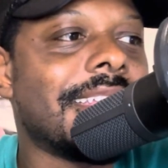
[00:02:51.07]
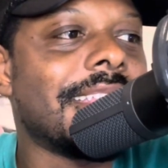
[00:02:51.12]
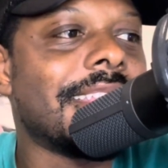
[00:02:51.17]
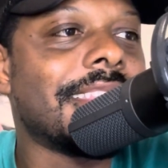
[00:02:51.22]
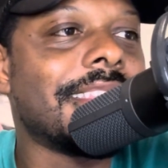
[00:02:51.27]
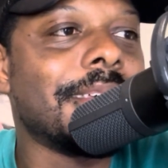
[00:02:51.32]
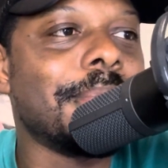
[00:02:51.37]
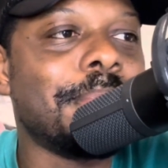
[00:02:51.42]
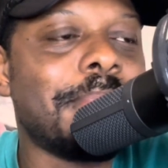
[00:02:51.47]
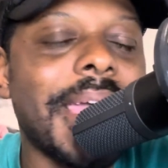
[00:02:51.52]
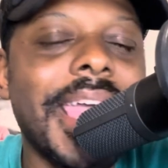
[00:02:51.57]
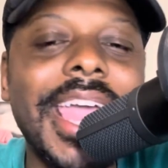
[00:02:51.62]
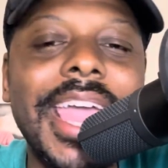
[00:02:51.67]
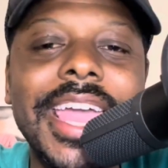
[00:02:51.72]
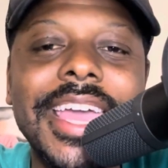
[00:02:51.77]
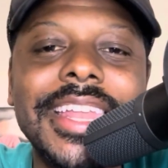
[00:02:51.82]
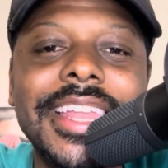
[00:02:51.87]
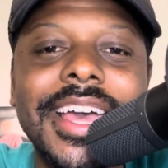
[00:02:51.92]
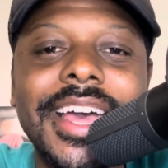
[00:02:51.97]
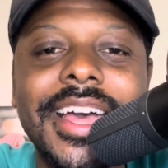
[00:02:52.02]
The
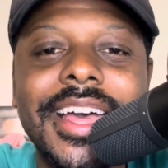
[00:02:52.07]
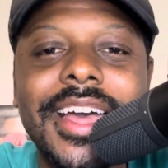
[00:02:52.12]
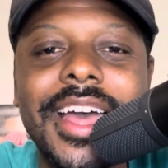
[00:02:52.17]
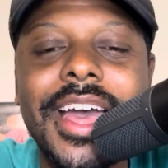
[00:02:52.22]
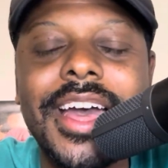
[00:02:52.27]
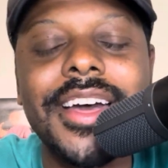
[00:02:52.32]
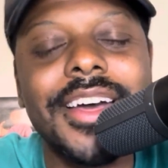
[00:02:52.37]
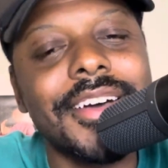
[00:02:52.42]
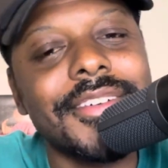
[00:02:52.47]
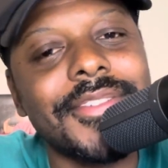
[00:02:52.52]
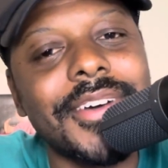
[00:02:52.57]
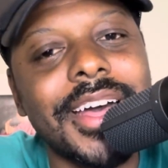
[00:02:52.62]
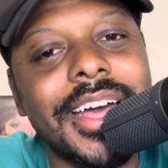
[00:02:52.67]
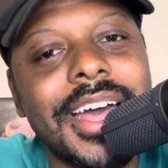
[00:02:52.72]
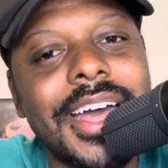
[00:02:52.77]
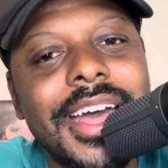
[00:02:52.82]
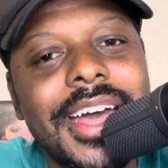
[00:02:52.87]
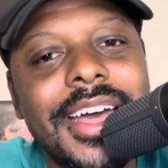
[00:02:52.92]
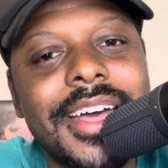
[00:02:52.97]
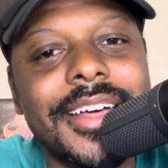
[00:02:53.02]
bane of
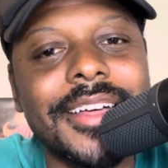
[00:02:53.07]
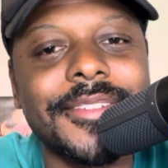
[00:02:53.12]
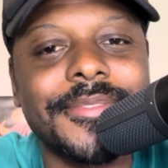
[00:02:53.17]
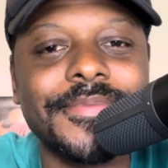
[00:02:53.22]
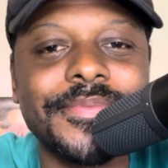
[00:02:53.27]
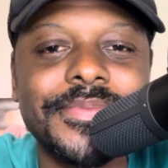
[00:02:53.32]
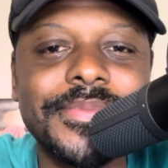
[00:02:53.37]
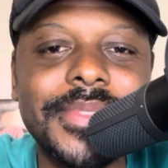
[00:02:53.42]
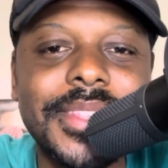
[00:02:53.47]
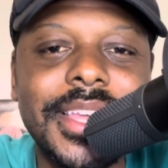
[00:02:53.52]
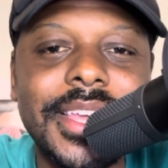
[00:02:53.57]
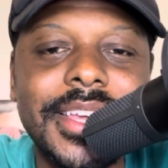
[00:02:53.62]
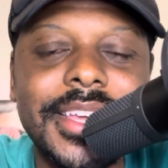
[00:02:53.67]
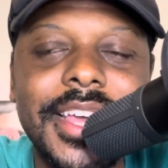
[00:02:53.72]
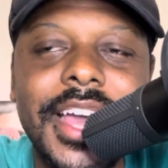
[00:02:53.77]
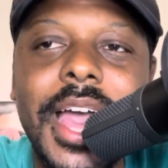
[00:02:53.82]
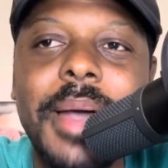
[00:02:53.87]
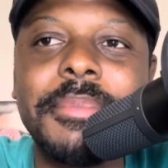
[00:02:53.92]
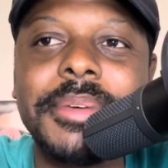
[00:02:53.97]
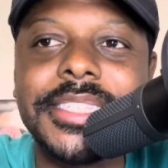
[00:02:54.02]

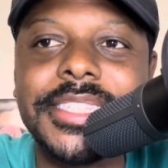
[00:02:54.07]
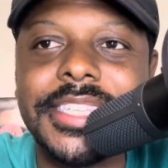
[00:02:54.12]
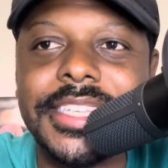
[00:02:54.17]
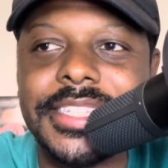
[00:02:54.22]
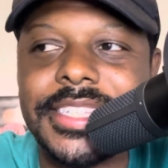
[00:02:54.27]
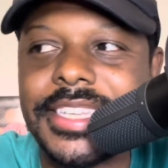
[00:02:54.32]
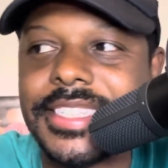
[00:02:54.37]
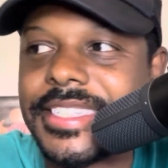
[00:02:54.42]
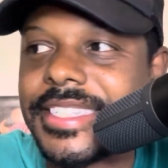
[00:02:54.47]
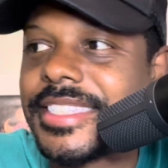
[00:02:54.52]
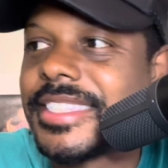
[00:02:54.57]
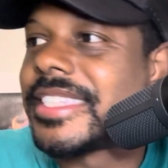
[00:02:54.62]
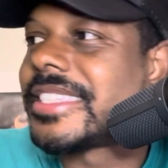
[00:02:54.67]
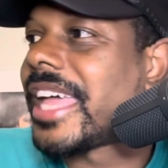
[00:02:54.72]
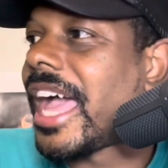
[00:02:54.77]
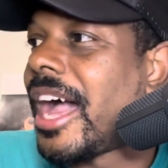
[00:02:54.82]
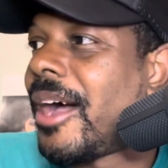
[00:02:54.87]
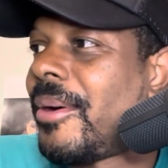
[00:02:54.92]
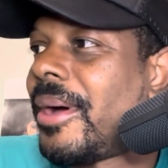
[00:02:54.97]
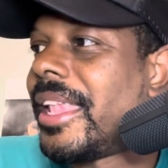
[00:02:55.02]
comics' existence,
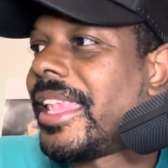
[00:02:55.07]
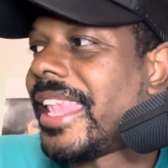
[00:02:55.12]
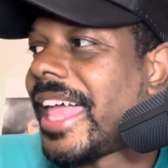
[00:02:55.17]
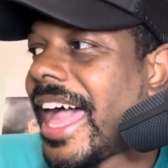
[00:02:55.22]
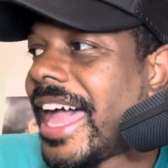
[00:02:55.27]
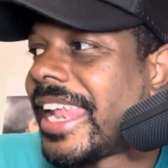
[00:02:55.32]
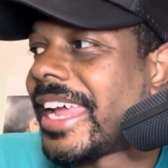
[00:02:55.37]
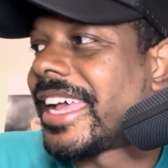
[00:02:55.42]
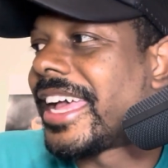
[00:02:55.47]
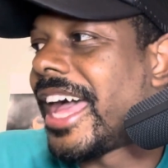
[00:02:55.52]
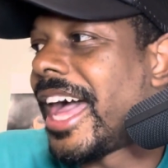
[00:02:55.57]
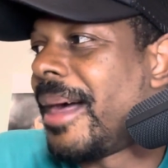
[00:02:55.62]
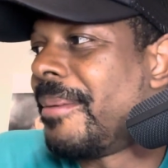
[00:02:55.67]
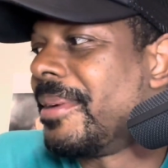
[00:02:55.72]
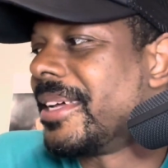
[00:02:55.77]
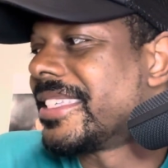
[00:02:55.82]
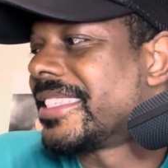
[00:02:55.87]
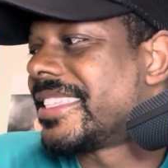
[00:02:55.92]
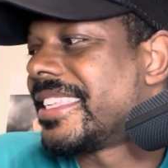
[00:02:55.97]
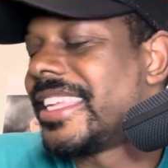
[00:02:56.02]
how a lot of
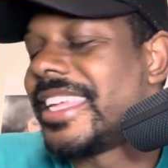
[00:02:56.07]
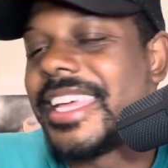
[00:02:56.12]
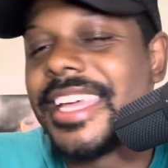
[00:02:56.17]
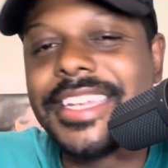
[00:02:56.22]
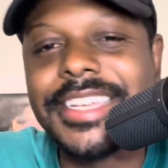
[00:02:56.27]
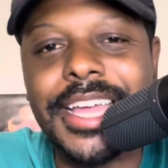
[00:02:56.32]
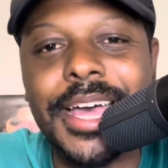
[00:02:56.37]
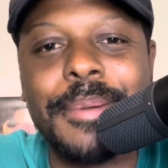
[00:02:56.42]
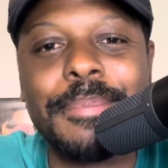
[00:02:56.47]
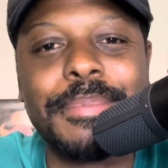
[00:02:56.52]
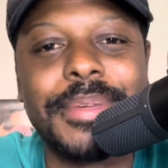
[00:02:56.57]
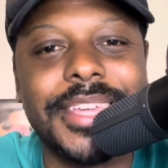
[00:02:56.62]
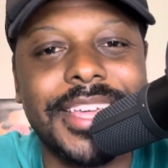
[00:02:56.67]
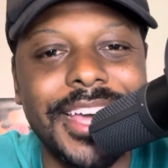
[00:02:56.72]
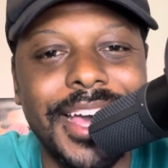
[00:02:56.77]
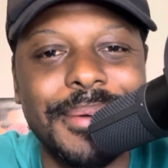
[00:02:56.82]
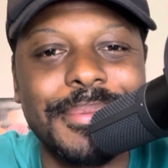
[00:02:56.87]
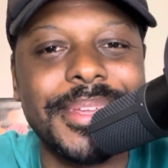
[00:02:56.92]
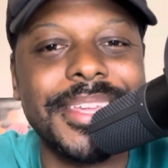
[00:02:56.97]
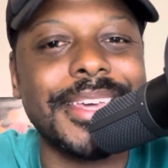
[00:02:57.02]
comics end up
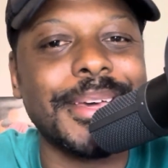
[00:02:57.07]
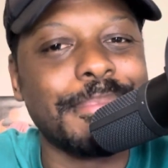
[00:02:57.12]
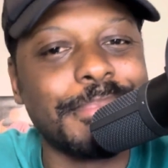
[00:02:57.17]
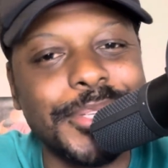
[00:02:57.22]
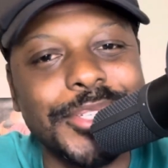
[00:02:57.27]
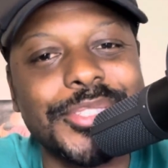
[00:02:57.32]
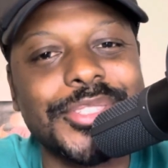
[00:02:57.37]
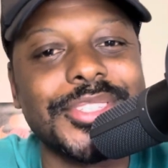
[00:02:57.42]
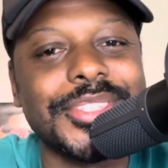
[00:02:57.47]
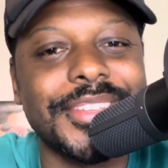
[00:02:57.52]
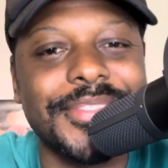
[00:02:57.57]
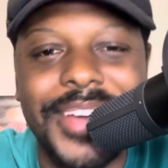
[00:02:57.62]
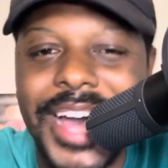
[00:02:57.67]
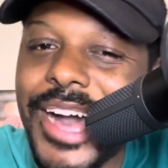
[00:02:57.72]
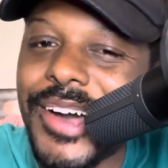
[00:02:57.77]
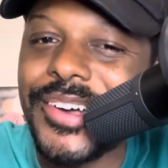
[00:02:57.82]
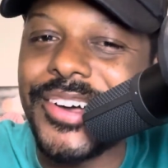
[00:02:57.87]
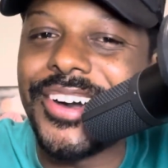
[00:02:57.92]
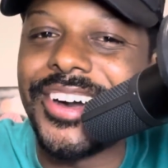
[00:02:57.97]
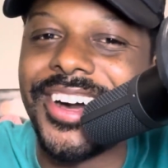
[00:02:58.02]
becoming abusers of
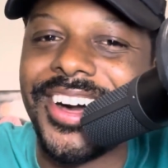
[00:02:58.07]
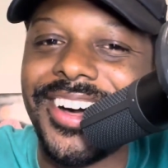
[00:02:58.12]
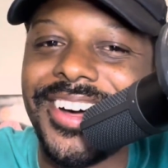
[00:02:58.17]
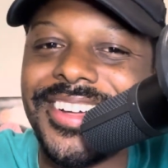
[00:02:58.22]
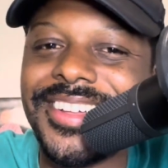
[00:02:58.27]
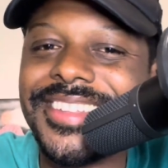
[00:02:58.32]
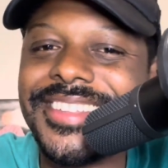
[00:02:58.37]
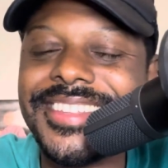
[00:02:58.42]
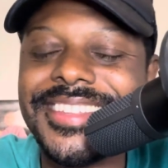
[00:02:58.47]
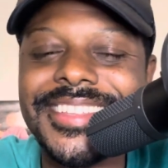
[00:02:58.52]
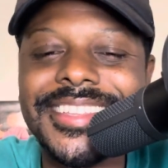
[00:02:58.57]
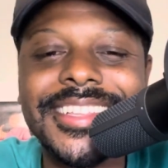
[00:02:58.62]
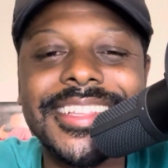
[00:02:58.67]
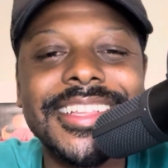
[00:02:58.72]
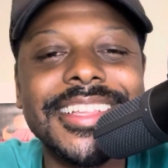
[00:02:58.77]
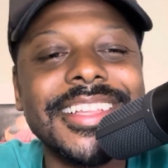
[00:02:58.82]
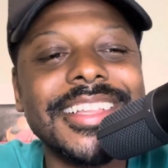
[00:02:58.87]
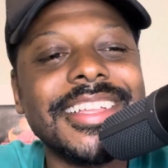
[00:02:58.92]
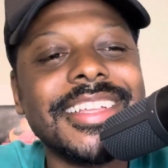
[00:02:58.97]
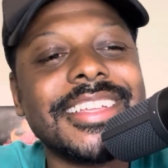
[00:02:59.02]
alcohol.
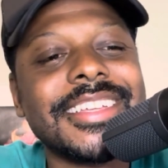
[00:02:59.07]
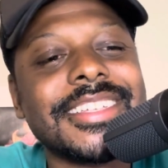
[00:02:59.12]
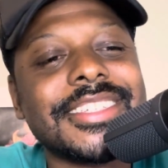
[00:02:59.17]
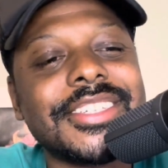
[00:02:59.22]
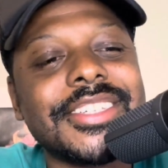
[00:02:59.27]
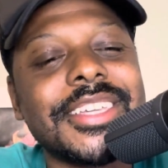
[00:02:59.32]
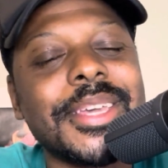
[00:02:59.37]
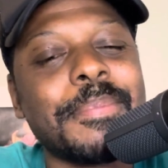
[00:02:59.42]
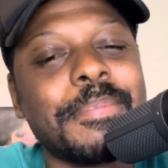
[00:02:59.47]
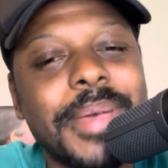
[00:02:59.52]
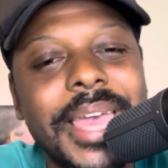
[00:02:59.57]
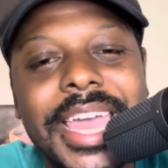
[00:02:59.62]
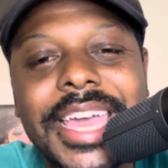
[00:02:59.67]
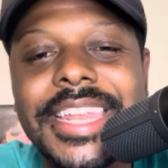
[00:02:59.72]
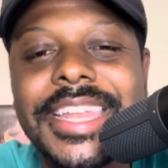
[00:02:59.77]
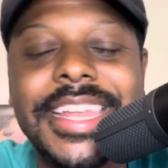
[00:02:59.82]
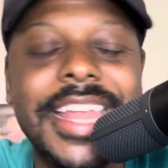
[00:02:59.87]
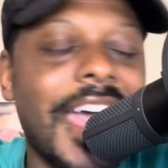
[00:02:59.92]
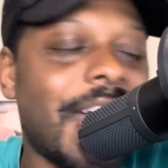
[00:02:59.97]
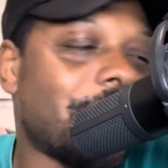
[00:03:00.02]
Because you get paid
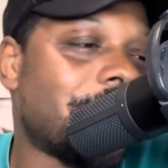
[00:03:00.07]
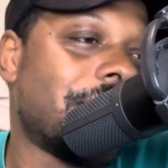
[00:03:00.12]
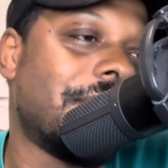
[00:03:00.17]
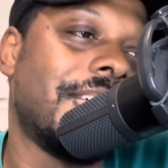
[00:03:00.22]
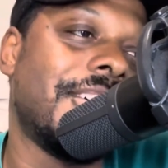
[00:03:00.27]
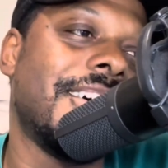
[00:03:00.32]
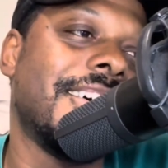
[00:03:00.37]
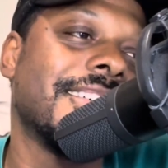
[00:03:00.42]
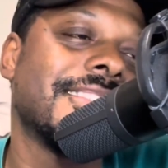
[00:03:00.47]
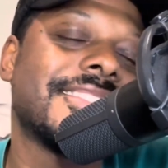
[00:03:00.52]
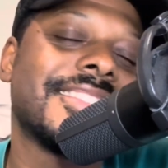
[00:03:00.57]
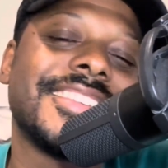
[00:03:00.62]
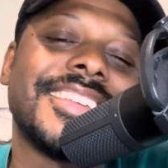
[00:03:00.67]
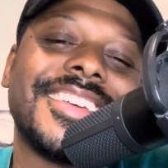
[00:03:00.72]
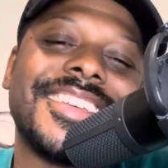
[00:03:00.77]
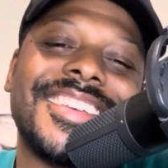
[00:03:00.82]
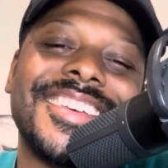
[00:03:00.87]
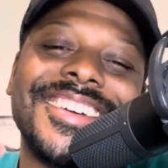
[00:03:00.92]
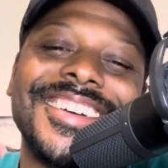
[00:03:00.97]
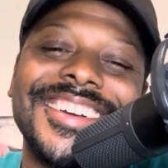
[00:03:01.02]
in alcohol.
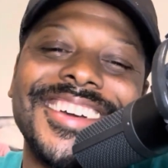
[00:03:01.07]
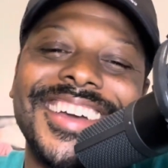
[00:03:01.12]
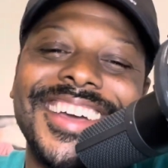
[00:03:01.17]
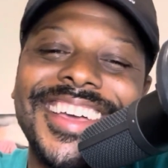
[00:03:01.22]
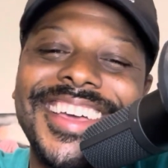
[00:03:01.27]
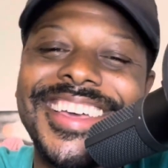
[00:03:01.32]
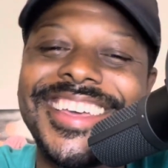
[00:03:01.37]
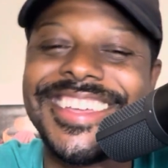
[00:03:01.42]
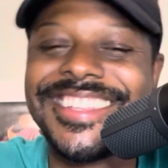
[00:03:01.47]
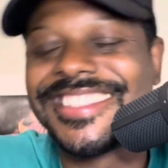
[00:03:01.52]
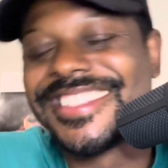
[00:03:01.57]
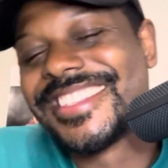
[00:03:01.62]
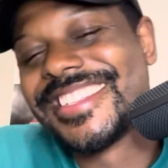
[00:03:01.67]
Right?